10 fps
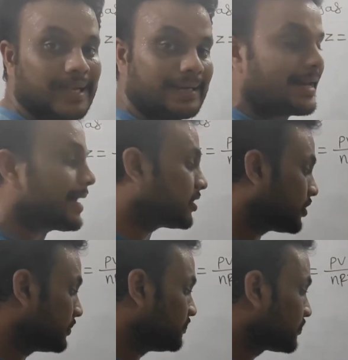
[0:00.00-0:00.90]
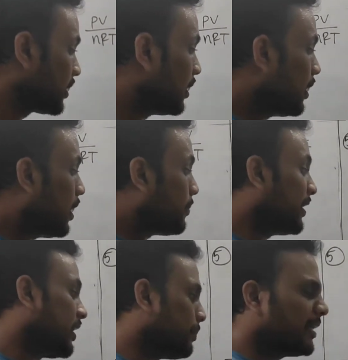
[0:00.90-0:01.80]
attraction.
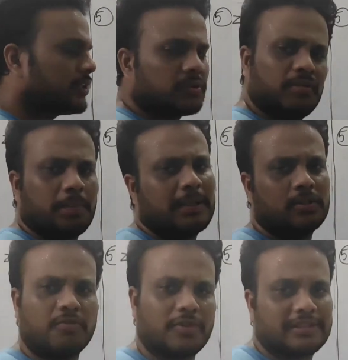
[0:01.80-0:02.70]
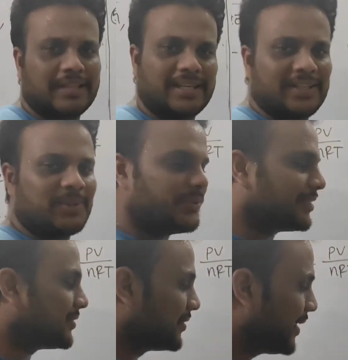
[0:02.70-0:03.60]
But repulsive forces are
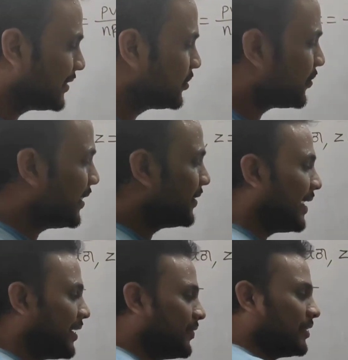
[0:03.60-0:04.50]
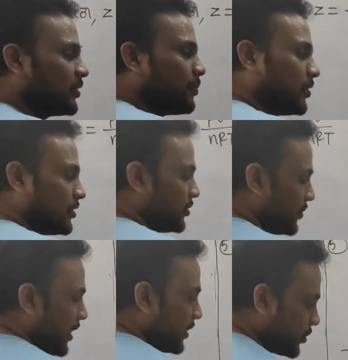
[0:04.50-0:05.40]
continuous, so that's why they always show
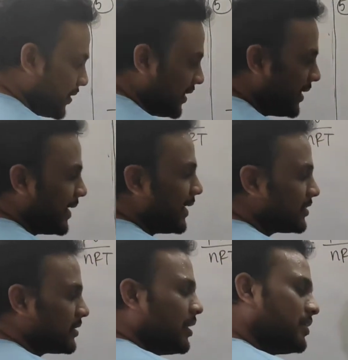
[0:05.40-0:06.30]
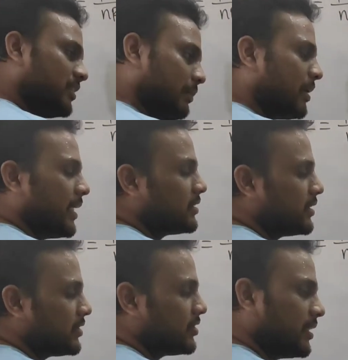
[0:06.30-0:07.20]
positive. So any gas, some
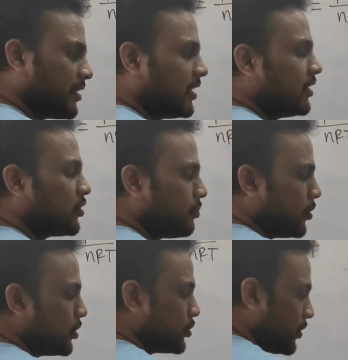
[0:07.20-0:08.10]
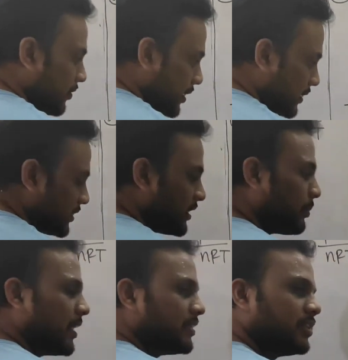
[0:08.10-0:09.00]
gases generally show positive deviation,
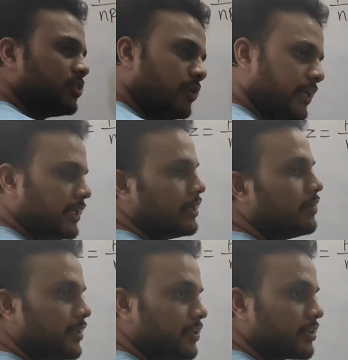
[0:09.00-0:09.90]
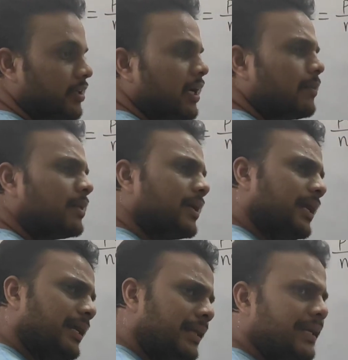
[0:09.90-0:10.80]
some gases show negative deviation, but
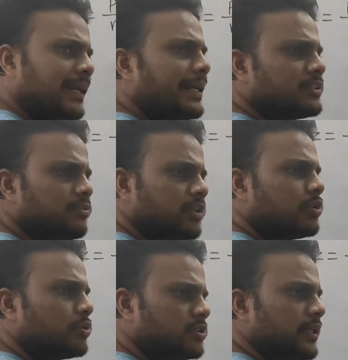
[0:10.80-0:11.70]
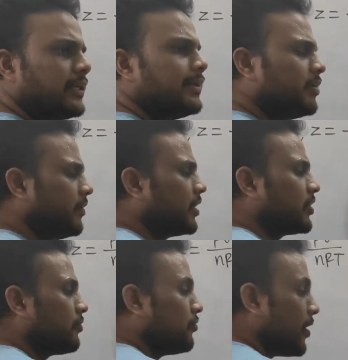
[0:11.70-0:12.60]
any gas which shows negative
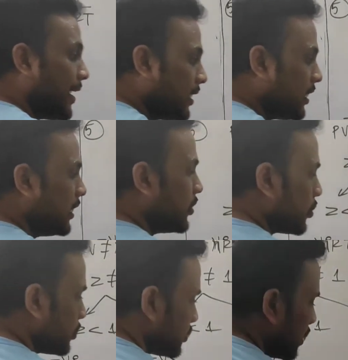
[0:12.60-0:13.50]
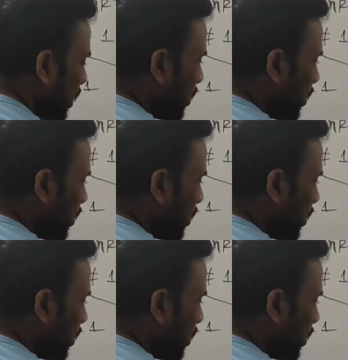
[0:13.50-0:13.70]
deviation finally shows